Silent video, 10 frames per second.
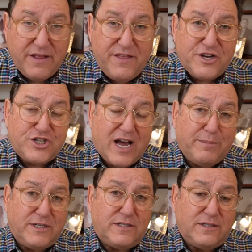This
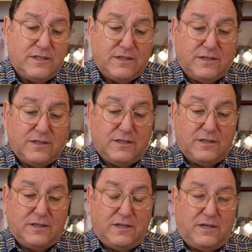Shabbos
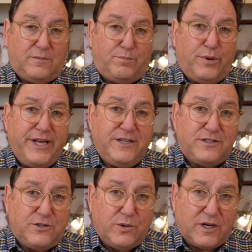brings
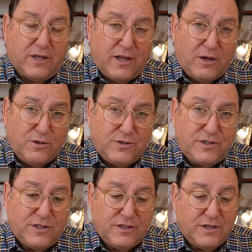to a
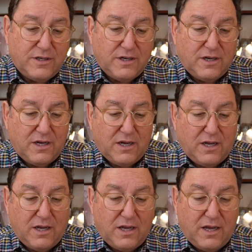close
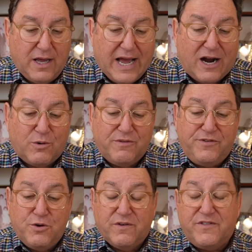our
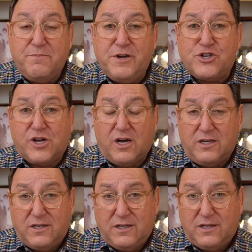review of the
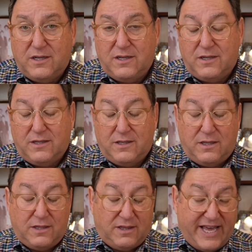Mishkan,
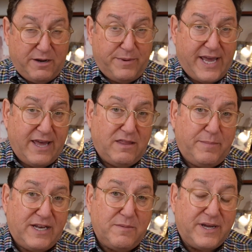later became the
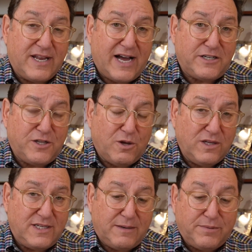Beit HaMikdash, the
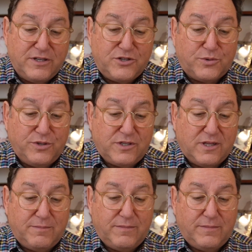Holy Temple in
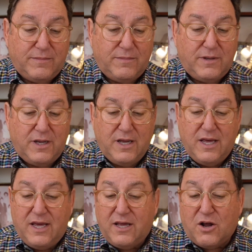Jerusalem,
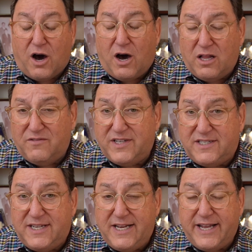in all of
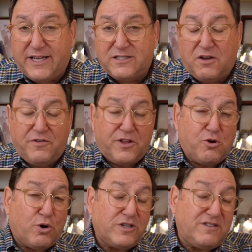its details over the
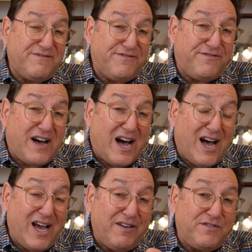course of
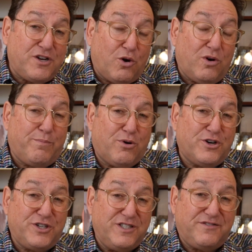5 Torah
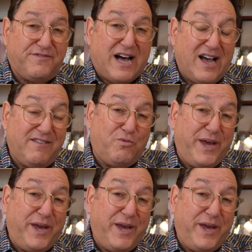portions, 5